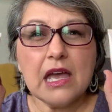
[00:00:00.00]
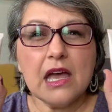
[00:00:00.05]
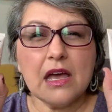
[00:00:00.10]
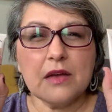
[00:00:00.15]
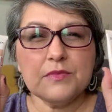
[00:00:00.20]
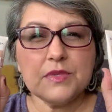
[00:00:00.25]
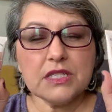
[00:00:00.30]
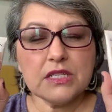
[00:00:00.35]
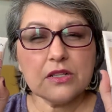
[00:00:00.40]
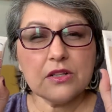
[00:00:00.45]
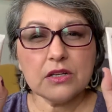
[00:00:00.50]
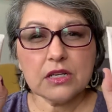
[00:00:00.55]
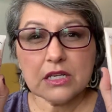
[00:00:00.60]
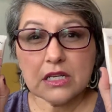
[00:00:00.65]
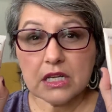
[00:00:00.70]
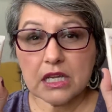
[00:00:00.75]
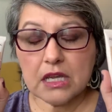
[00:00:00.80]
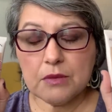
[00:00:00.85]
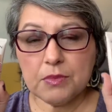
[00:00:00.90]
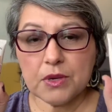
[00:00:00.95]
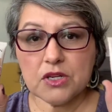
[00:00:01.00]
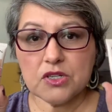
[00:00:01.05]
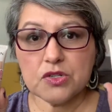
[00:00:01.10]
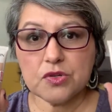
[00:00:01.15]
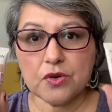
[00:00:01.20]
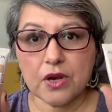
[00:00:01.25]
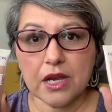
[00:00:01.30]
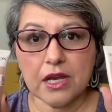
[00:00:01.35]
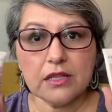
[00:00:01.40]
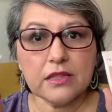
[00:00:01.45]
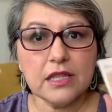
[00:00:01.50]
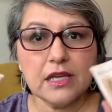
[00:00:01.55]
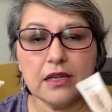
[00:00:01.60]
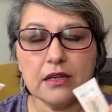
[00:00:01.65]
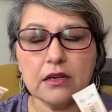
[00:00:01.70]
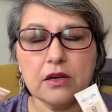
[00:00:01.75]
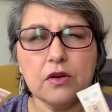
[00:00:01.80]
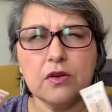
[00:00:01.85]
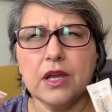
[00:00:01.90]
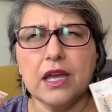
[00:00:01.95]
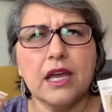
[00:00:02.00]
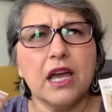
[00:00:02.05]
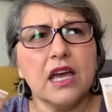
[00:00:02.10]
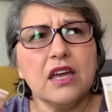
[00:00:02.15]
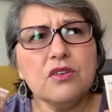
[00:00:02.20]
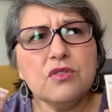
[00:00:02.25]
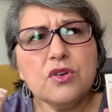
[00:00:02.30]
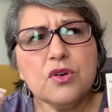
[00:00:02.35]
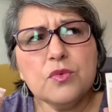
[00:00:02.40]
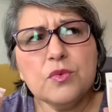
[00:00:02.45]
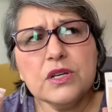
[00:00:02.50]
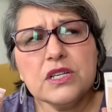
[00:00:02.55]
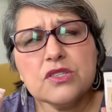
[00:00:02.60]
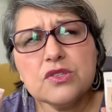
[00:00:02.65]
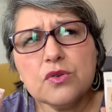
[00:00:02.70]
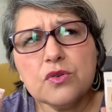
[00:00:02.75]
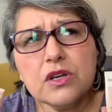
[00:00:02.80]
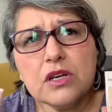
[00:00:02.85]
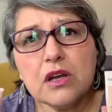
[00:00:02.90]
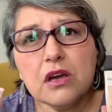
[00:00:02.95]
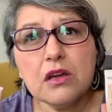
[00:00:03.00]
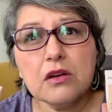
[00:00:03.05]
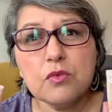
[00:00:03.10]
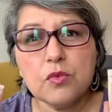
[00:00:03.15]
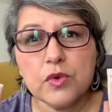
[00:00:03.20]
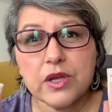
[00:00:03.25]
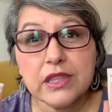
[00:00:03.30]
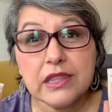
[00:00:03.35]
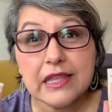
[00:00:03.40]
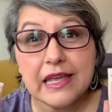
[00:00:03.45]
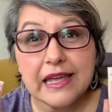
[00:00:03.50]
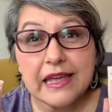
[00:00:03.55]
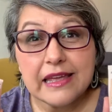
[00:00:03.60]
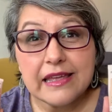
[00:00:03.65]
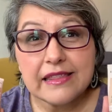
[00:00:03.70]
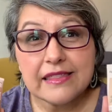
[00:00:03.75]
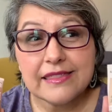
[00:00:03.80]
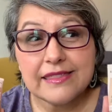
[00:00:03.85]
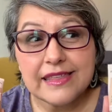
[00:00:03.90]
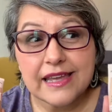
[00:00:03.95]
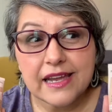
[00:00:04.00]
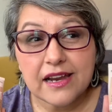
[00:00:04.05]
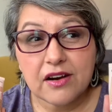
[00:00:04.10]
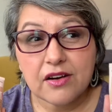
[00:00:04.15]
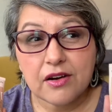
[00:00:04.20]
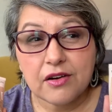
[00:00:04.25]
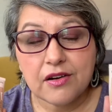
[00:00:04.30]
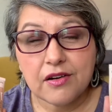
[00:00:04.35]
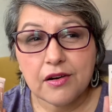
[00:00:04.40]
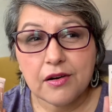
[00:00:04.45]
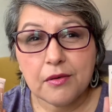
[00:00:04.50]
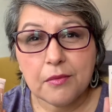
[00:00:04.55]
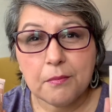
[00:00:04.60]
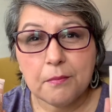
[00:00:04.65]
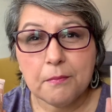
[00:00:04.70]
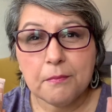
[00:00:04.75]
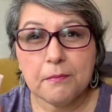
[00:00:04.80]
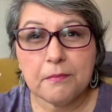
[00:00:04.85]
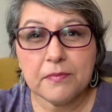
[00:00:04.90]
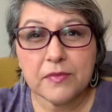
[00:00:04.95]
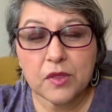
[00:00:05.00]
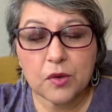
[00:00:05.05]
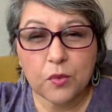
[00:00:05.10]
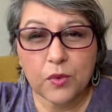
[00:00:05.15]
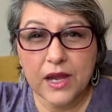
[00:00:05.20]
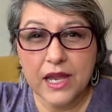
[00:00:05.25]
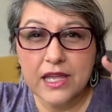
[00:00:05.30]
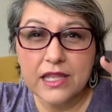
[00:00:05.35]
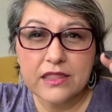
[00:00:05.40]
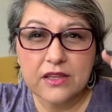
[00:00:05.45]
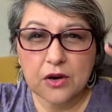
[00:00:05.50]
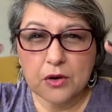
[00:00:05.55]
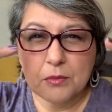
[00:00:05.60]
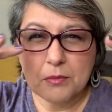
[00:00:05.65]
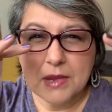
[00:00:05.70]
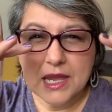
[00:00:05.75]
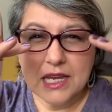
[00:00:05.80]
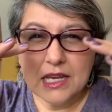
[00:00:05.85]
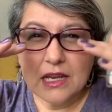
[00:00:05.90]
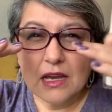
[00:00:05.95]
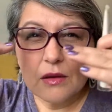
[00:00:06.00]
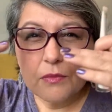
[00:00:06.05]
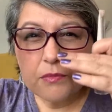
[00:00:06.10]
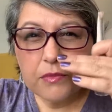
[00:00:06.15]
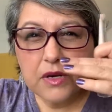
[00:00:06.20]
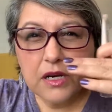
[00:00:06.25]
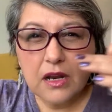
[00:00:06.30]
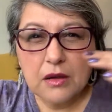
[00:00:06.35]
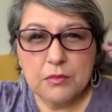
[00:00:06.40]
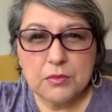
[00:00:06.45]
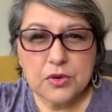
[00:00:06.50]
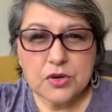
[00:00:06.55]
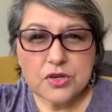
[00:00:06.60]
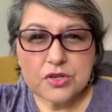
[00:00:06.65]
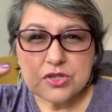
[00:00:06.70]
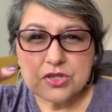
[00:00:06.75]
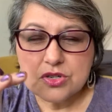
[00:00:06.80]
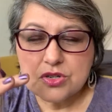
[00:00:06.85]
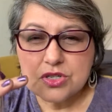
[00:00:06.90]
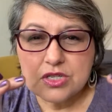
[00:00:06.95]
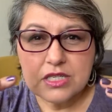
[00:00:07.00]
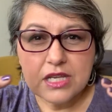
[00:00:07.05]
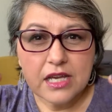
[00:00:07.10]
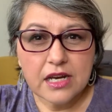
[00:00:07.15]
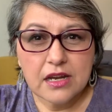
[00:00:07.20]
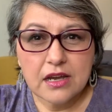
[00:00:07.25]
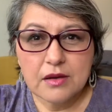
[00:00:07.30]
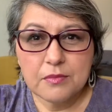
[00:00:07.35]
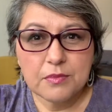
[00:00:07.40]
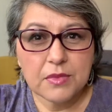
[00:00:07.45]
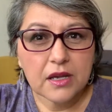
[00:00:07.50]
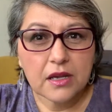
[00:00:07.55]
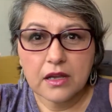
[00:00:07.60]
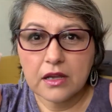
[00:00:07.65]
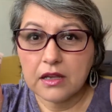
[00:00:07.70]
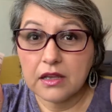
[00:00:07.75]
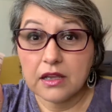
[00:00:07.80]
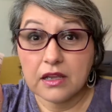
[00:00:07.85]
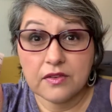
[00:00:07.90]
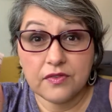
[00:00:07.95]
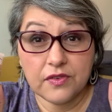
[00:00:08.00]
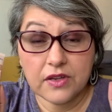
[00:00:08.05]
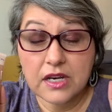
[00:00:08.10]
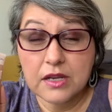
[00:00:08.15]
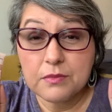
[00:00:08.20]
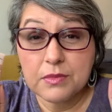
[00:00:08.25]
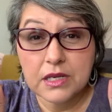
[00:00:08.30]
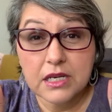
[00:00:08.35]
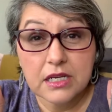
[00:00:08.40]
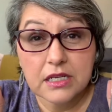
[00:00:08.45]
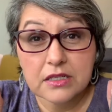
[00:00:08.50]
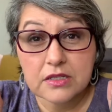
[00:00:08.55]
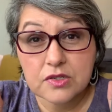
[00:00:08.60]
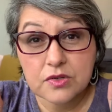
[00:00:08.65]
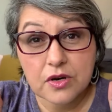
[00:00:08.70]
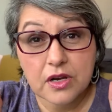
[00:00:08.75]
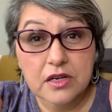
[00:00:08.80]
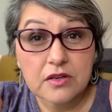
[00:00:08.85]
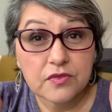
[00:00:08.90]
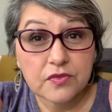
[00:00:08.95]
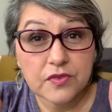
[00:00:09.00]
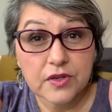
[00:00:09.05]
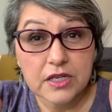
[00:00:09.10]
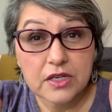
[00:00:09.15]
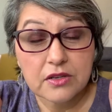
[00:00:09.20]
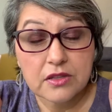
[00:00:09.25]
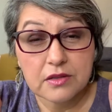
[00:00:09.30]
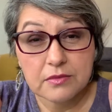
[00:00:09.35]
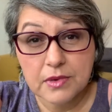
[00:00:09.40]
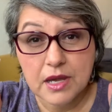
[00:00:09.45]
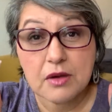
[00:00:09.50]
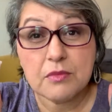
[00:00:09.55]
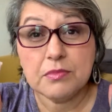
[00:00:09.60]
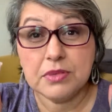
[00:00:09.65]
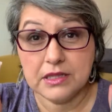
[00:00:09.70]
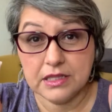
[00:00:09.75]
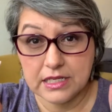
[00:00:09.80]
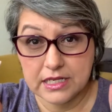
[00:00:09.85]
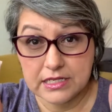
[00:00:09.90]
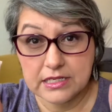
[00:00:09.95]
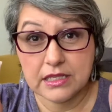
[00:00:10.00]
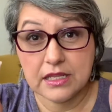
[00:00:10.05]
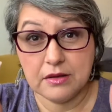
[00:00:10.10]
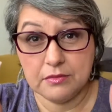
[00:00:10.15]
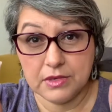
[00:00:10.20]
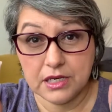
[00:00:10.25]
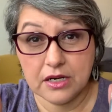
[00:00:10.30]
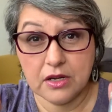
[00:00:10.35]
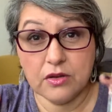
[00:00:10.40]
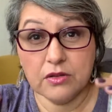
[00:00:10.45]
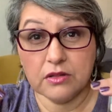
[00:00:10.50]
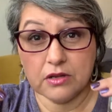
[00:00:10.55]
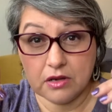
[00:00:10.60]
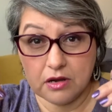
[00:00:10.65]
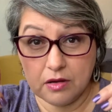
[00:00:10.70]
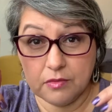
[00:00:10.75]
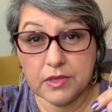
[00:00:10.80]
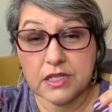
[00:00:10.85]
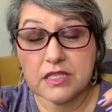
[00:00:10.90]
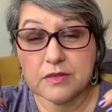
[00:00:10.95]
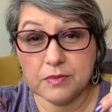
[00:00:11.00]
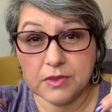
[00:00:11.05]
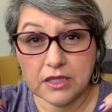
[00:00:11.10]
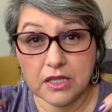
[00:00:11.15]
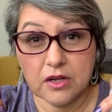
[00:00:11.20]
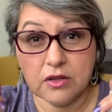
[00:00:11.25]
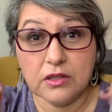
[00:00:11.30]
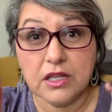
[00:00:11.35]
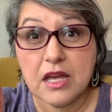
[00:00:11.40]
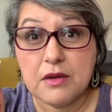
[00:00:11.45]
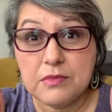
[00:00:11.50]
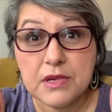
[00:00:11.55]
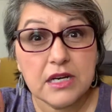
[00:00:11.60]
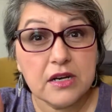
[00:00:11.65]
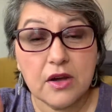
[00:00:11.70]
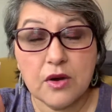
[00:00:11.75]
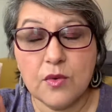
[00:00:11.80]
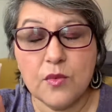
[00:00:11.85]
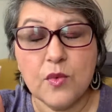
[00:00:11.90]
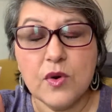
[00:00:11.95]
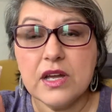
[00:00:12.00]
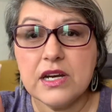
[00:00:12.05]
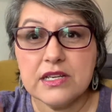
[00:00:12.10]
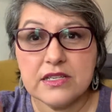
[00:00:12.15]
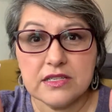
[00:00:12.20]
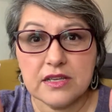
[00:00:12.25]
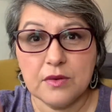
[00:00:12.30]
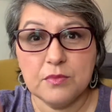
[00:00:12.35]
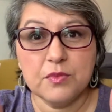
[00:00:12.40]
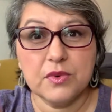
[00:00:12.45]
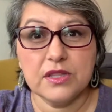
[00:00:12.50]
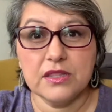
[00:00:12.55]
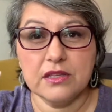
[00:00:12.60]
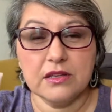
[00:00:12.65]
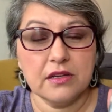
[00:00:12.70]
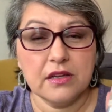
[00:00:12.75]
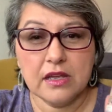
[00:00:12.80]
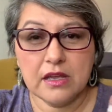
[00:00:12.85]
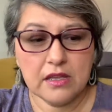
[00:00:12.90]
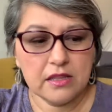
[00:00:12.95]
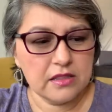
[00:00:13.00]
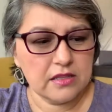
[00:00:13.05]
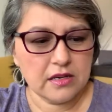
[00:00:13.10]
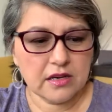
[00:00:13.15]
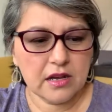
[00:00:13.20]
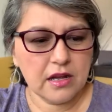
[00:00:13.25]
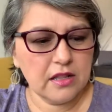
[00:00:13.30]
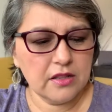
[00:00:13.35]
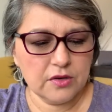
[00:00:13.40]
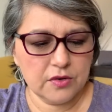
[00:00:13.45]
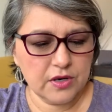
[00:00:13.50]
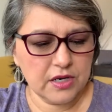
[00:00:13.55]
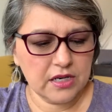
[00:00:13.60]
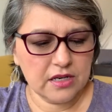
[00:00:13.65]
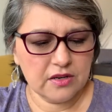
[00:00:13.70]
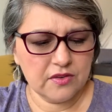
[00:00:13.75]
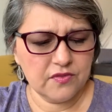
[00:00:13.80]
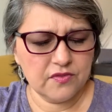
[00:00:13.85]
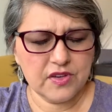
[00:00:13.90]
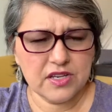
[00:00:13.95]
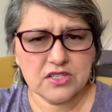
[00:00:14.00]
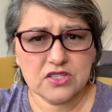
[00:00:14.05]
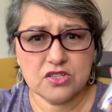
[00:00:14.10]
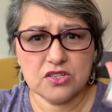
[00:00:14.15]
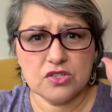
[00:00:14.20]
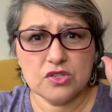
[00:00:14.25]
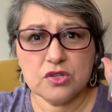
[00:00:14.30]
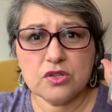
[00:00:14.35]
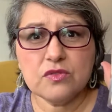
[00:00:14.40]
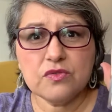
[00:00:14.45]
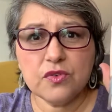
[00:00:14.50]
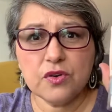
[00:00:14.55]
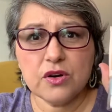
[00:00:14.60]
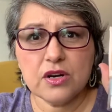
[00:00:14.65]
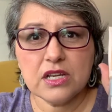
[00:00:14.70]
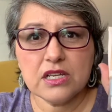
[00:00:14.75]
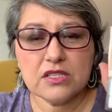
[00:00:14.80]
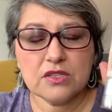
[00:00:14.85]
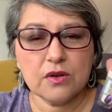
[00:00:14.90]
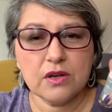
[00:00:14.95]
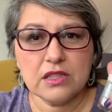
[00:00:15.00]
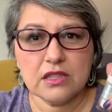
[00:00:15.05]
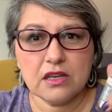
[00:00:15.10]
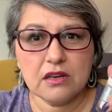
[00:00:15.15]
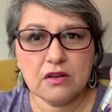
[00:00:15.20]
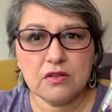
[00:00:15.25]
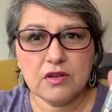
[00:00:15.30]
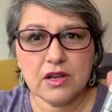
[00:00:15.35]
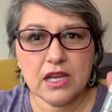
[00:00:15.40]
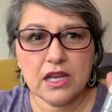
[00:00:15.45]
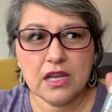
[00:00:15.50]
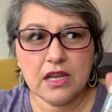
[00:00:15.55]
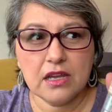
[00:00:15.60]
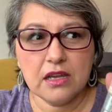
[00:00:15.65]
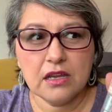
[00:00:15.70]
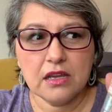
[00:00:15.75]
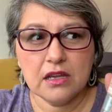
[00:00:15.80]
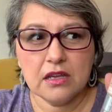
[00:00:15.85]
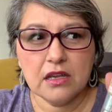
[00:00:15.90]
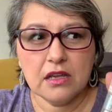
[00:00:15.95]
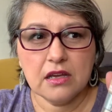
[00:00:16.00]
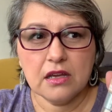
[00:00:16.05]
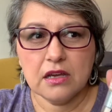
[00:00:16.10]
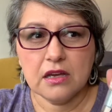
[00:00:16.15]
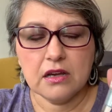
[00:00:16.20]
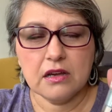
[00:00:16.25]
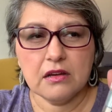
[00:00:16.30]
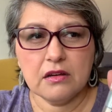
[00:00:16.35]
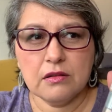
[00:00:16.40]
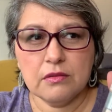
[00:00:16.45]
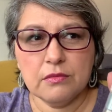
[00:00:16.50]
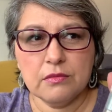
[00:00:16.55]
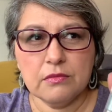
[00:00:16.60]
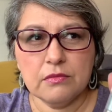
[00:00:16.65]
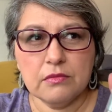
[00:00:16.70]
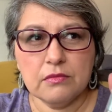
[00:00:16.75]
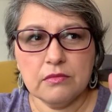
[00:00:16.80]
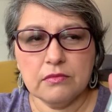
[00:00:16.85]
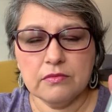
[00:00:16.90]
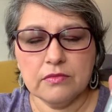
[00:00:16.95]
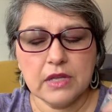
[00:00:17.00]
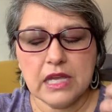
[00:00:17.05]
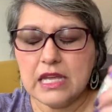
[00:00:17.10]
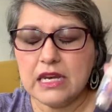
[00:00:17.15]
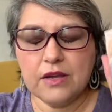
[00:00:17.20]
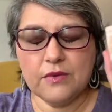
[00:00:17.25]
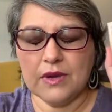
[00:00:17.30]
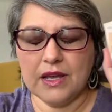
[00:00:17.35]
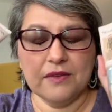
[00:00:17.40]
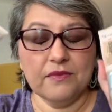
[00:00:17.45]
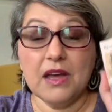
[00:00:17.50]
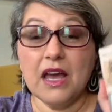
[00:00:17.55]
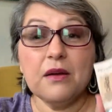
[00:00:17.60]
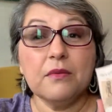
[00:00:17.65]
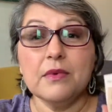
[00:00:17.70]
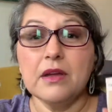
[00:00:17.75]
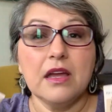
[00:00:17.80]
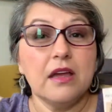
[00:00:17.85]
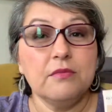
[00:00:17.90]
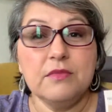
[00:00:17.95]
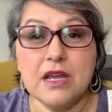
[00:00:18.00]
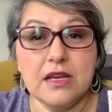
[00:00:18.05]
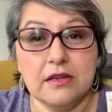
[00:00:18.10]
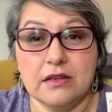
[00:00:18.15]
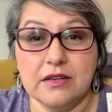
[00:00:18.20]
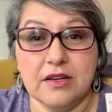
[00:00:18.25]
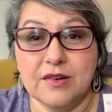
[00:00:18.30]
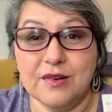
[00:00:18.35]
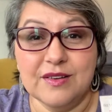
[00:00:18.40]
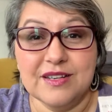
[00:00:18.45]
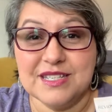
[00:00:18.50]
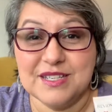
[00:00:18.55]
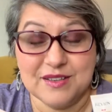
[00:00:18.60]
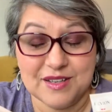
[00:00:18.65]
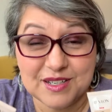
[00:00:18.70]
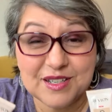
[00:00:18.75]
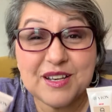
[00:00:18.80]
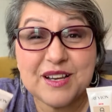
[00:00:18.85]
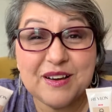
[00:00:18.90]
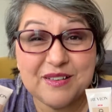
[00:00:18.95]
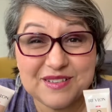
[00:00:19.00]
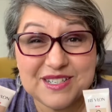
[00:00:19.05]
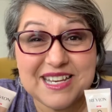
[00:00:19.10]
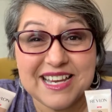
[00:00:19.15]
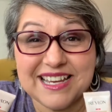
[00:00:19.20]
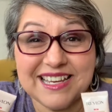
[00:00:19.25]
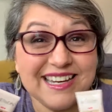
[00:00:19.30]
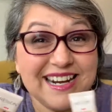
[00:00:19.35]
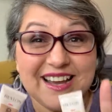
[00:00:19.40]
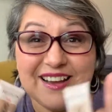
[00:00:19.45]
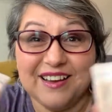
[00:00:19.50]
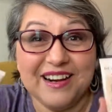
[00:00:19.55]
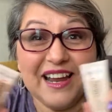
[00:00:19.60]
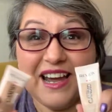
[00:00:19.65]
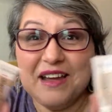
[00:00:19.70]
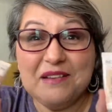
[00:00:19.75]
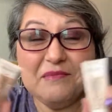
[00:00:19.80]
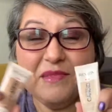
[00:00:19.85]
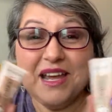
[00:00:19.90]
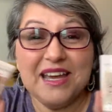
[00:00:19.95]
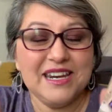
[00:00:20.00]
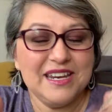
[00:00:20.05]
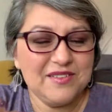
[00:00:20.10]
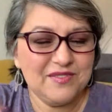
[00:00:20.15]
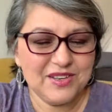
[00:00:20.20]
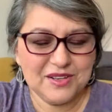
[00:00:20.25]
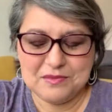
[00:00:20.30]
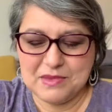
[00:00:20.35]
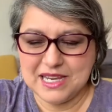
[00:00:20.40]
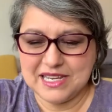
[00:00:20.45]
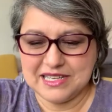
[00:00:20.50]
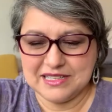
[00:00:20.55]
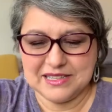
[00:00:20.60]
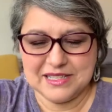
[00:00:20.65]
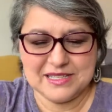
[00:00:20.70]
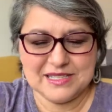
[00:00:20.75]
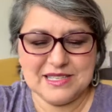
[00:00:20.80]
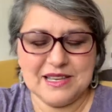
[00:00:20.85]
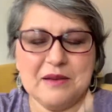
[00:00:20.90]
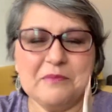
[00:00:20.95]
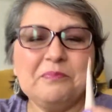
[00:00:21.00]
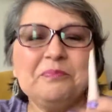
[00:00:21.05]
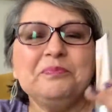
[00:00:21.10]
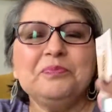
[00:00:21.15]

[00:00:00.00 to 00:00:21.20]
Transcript: I'm still gonna keep on trying. Okay, I don't know what is going on with the way their makeup numbers are set up. If anybody can try and figure them out, please let me know in the comments below. Let me know what is up with the coloring convention. 240, so I thought, okay. Anyway, I'm not gonna go into it. Go check it out. I'm not even making this up.